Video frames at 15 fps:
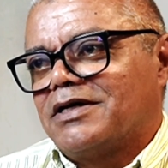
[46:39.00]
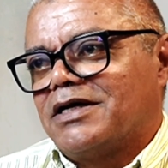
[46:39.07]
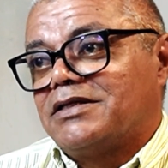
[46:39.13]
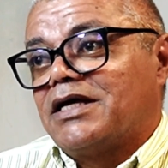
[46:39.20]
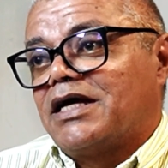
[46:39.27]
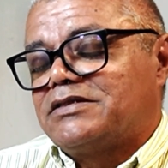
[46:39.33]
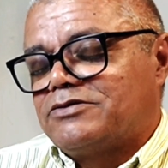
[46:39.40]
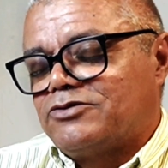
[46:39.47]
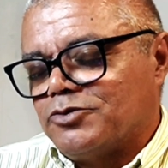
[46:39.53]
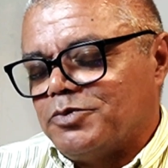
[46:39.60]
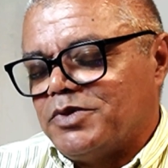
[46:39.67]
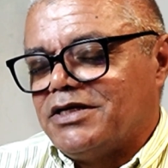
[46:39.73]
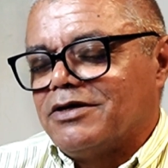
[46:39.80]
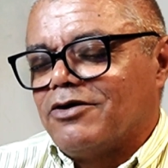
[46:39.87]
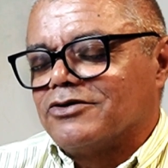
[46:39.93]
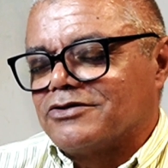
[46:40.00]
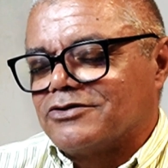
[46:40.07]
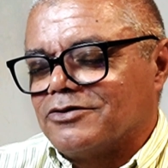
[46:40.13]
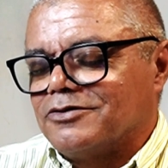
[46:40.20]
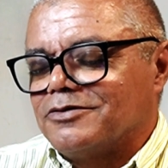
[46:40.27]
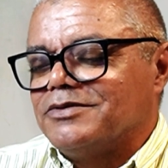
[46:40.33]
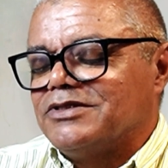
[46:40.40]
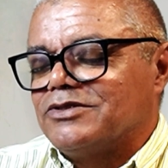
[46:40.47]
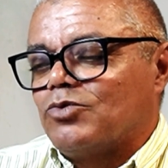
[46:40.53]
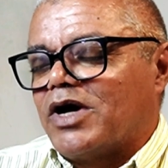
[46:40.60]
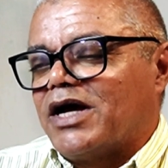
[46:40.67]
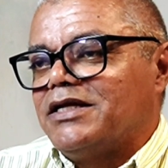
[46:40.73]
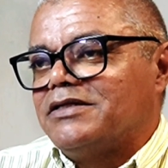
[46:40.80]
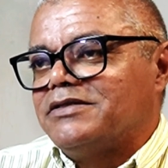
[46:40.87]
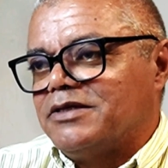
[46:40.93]
And that, to me, also is
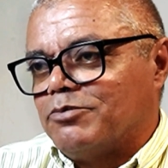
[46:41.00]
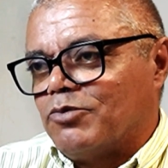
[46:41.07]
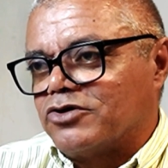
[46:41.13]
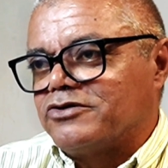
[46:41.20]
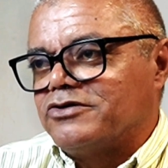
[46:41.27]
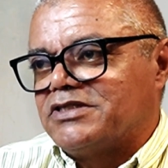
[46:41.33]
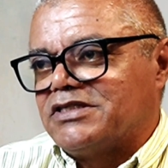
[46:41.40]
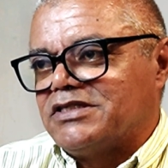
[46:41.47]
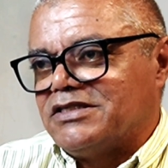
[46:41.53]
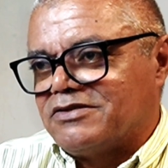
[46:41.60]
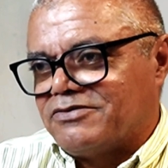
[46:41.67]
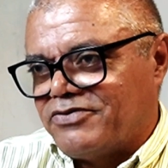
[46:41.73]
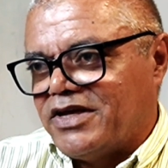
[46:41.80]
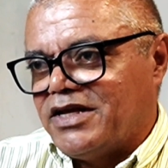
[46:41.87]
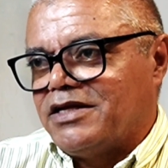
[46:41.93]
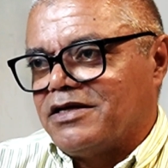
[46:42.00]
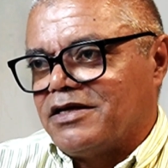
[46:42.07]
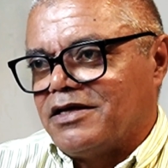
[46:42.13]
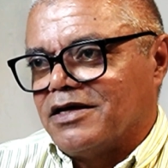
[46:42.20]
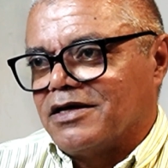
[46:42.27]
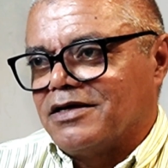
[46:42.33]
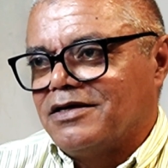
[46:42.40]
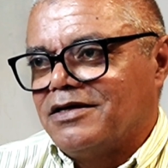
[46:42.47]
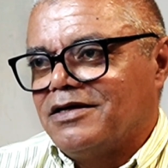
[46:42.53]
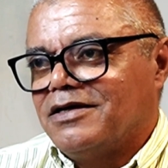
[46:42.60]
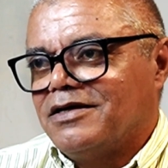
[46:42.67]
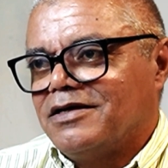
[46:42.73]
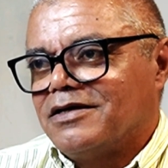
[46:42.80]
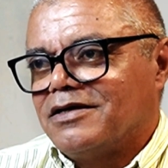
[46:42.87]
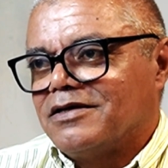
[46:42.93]
why democracy is failing here.
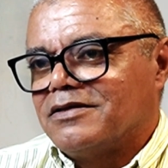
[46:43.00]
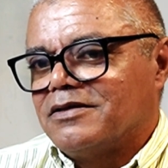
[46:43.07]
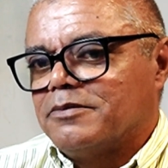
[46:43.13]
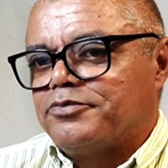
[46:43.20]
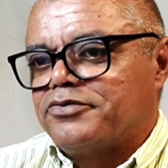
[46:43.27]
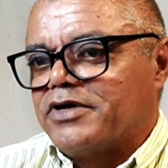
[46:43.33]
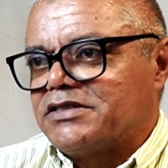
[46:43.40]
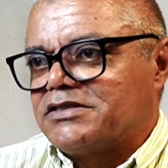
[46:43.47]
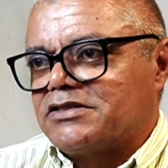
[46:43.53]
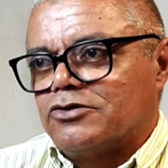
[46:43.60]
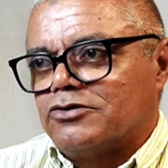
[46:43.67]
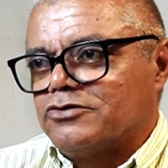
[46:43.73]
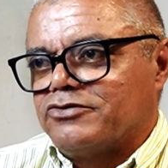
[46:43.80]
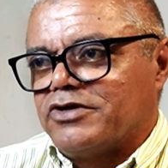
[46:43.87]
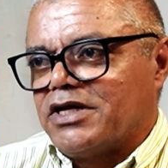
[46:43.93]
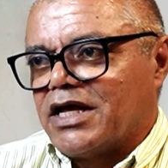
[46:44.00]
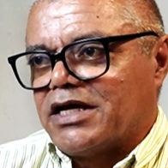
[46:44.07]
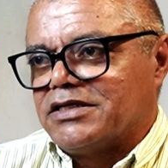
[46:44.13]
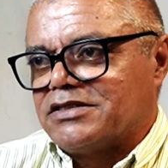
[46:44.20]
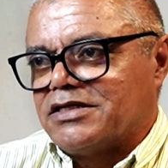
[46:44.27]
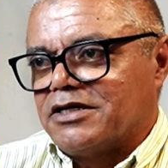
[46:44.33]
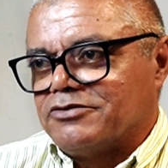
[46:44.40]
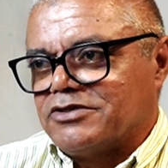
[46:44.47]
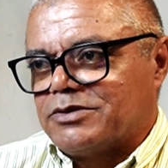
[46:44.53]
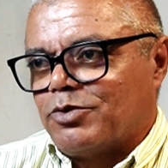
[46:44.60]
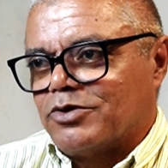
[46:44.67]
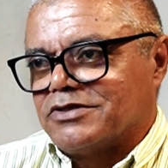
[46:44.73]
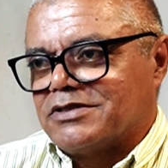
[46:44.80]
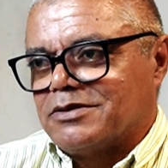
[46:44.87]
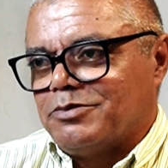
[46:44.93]
The press don't realize their
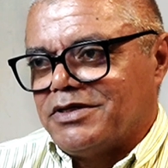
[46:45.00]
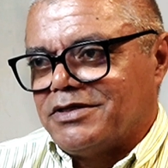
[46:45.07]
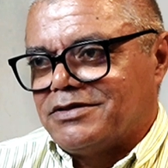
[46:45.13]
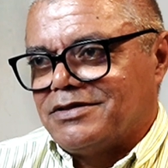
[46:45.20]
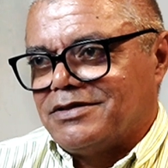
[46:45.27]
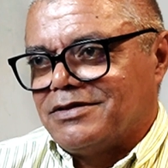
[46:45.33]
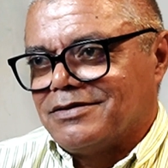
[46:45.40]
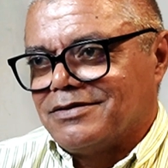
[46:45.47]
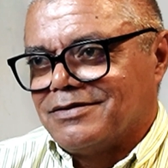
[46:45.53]
responsibility.